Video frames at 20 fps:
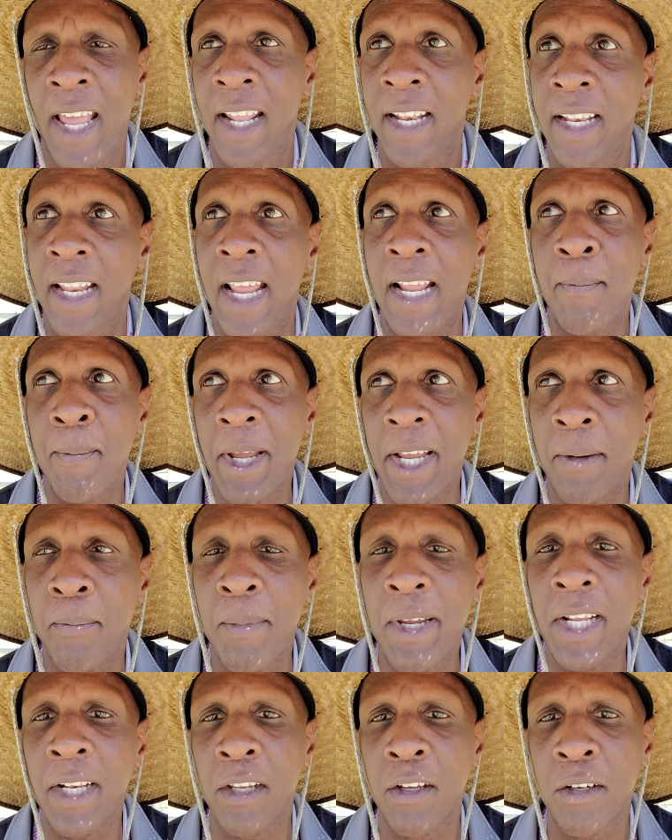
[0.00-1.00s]
they make
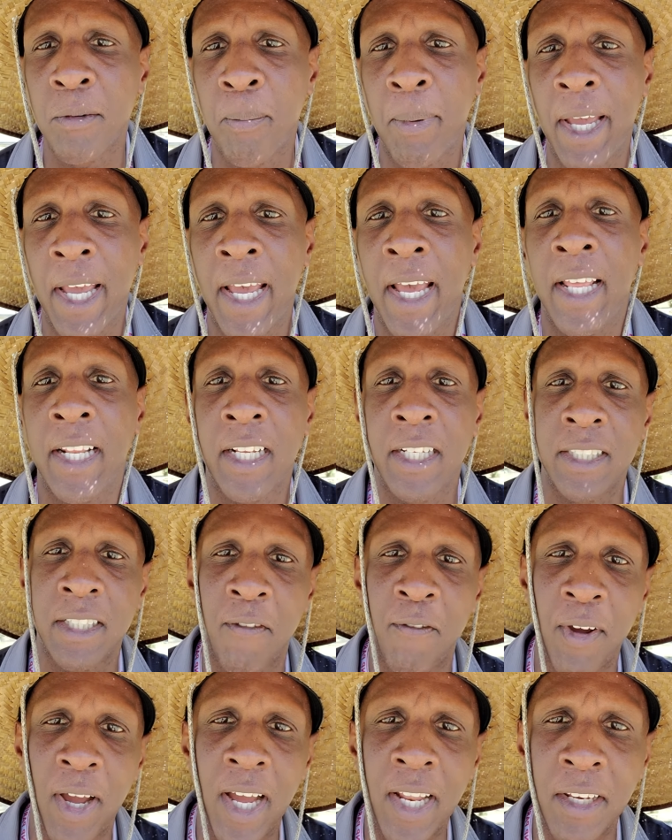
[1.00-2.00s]
me look bad because
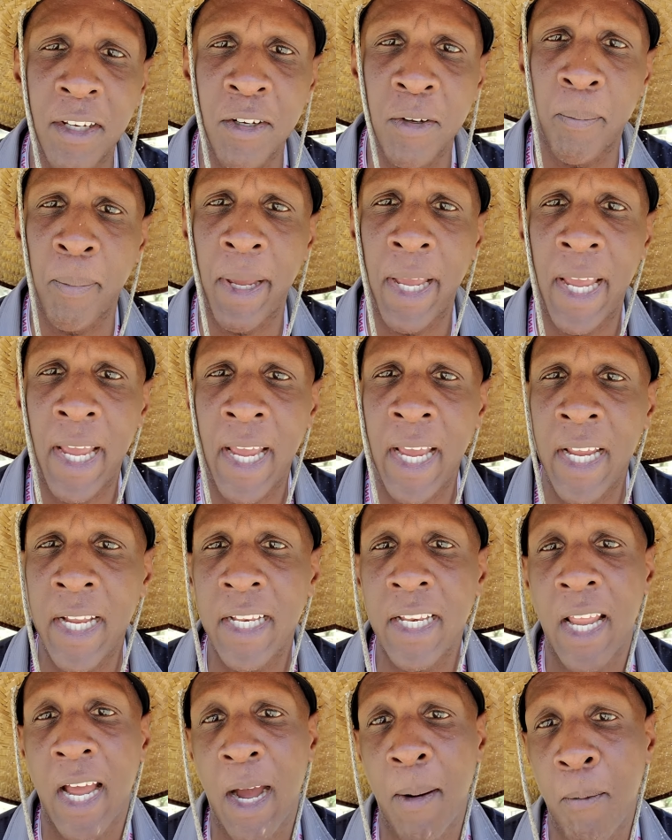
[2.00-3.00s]
if I look bad,
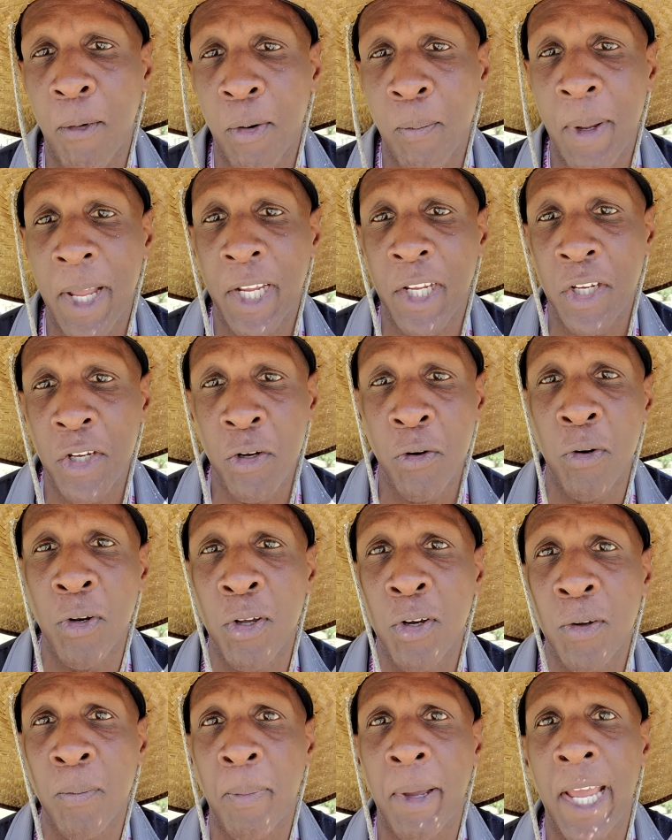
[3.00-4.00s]
I'm going to make you
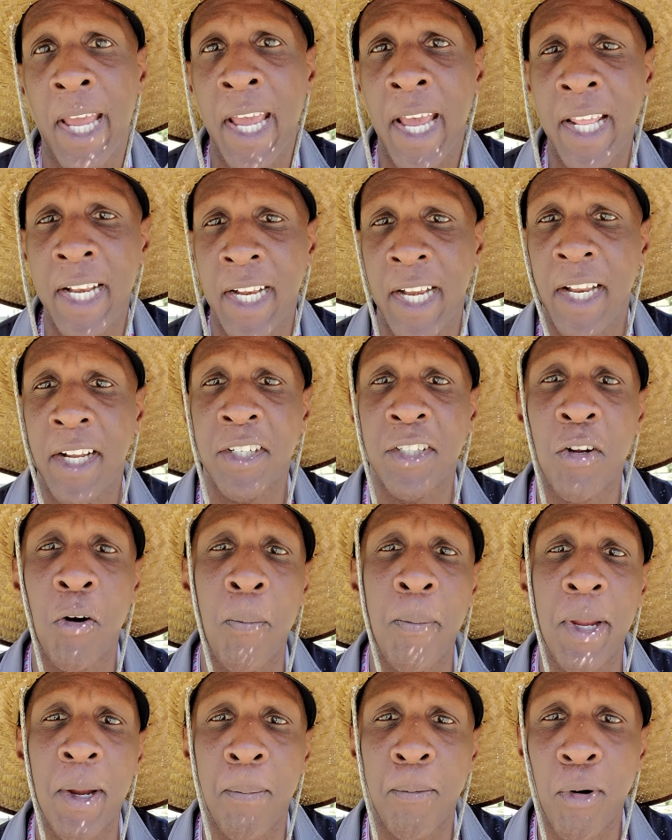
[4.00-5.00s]
look bad and there's going
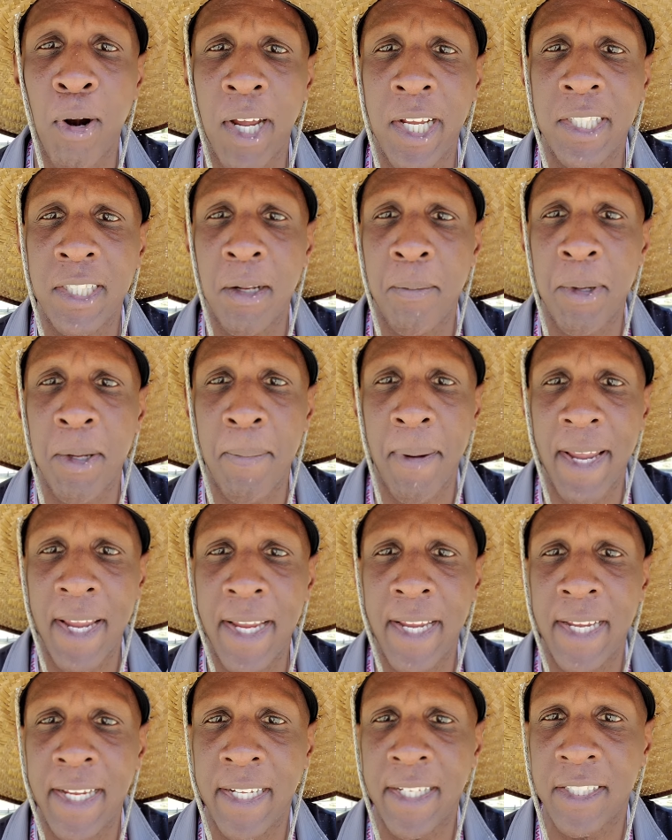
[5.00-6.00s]
to be a price to be
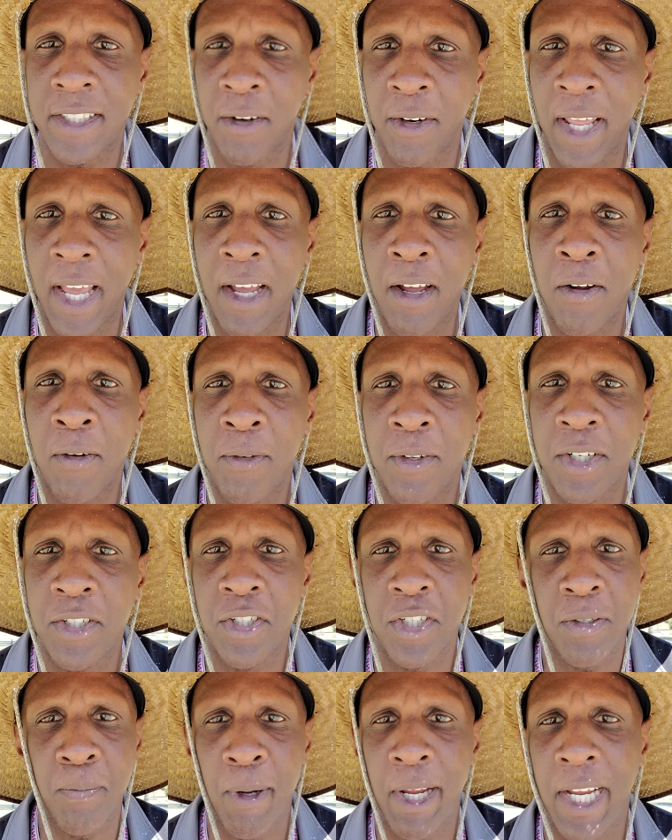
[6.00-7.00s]
paid. So now they're
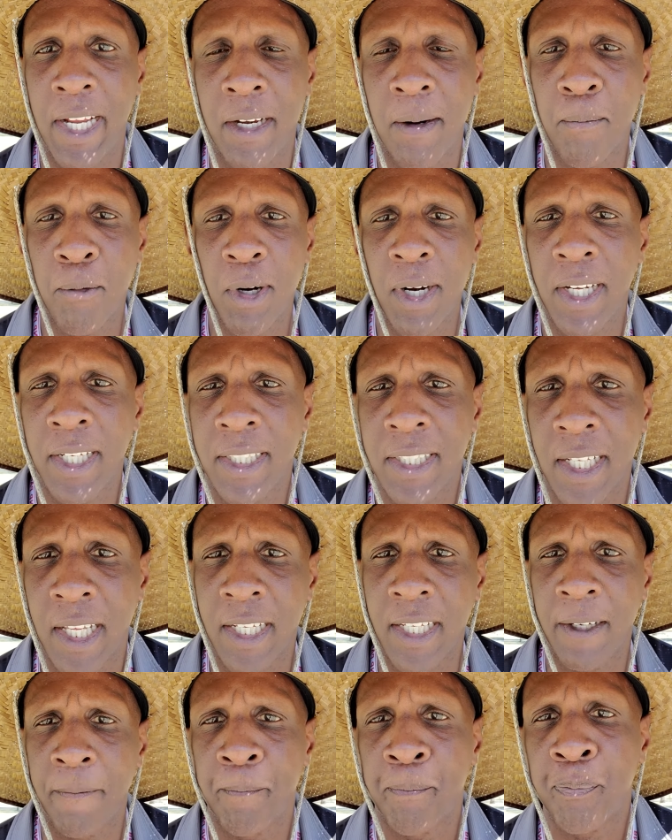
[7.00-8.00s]
just paying the price.
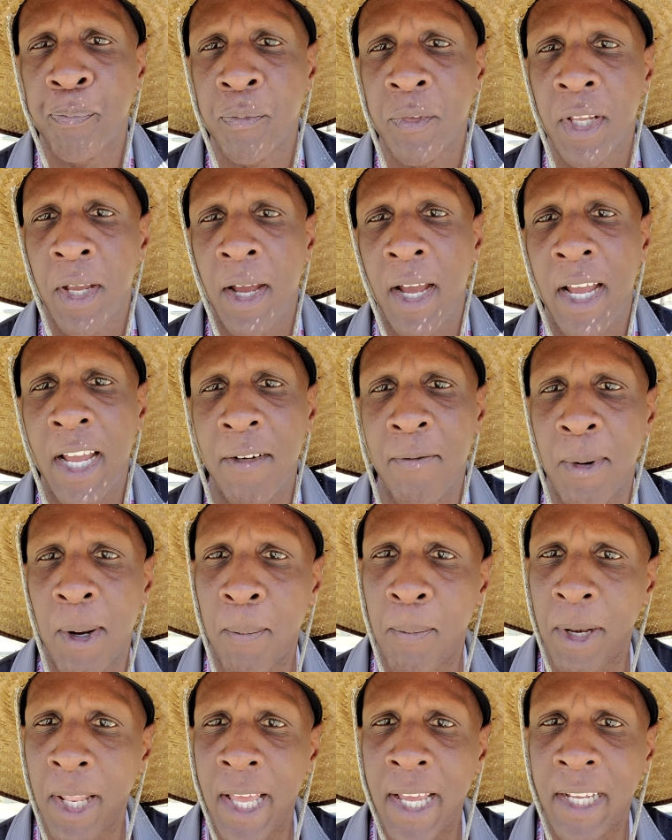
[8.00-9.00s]
Like, I have my
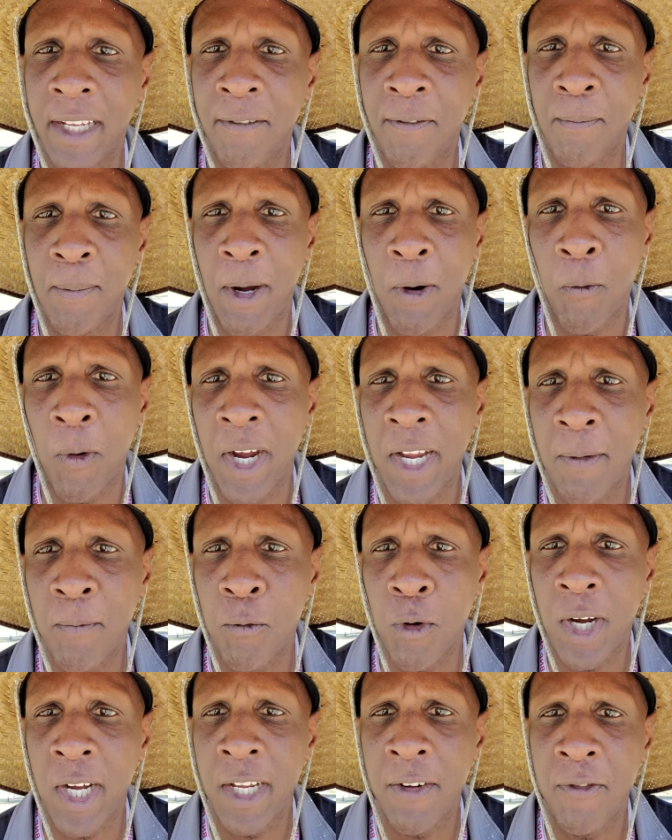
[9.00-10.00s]
black, my white
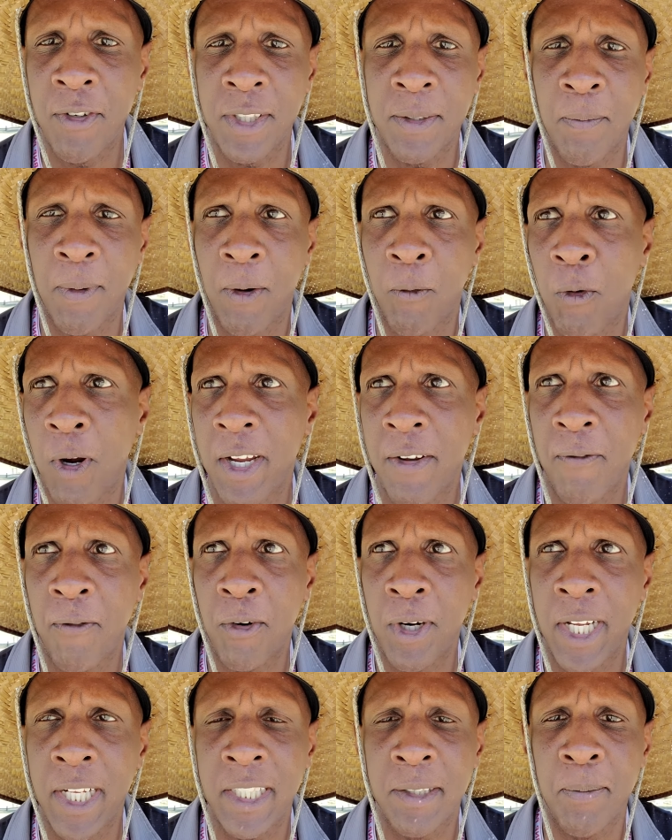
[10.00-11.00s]
wife, is my white
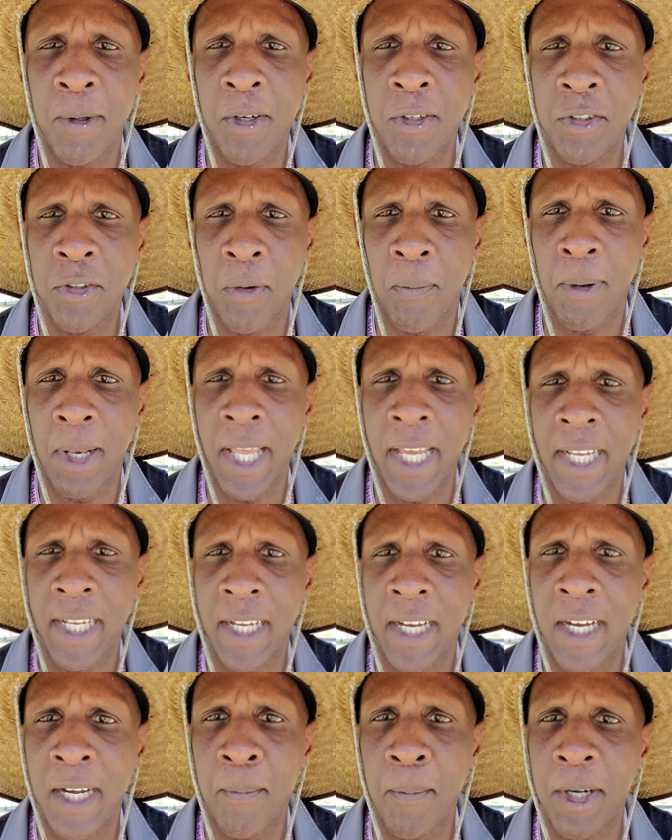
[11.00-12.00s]
friend's married to a black
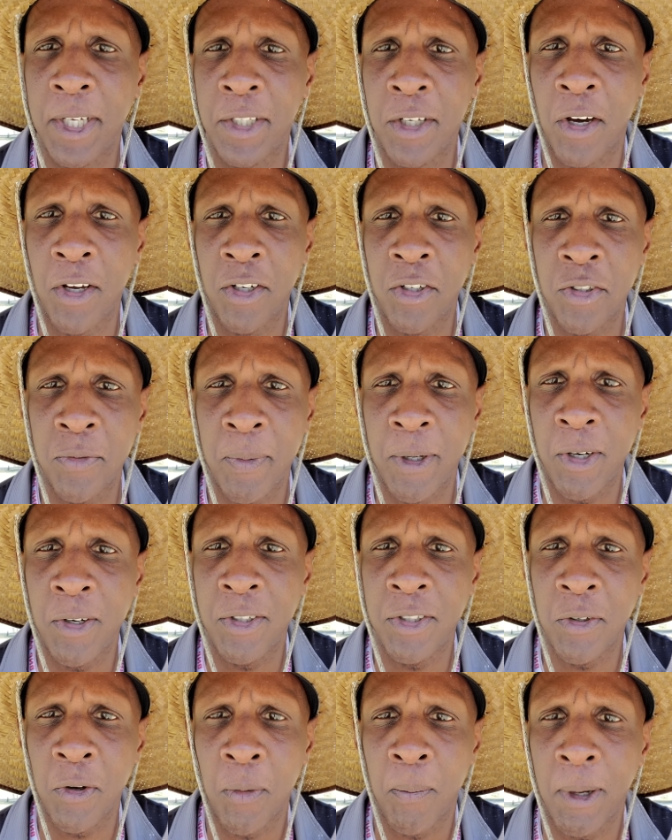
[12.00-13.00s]
guy, my daughter's
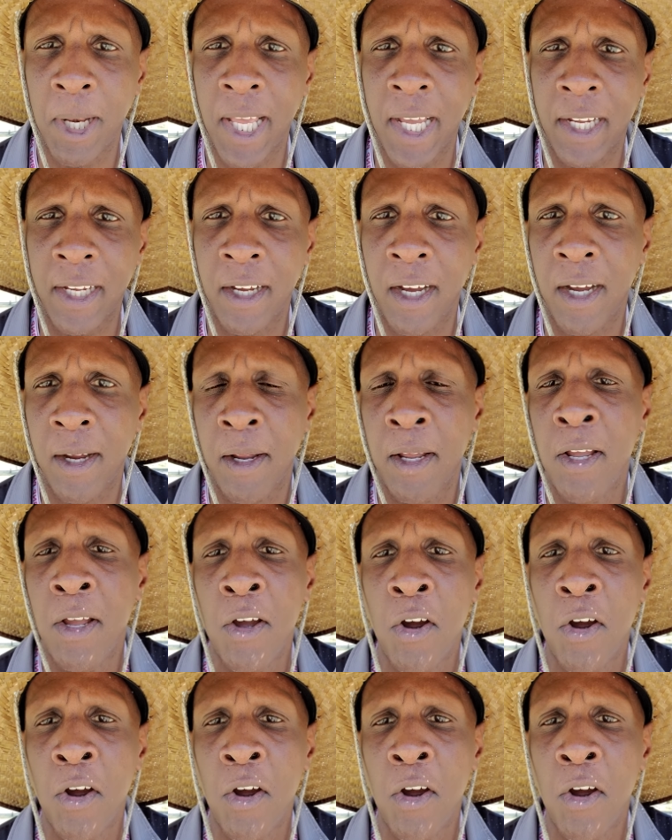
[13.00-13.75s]
married to a black guy,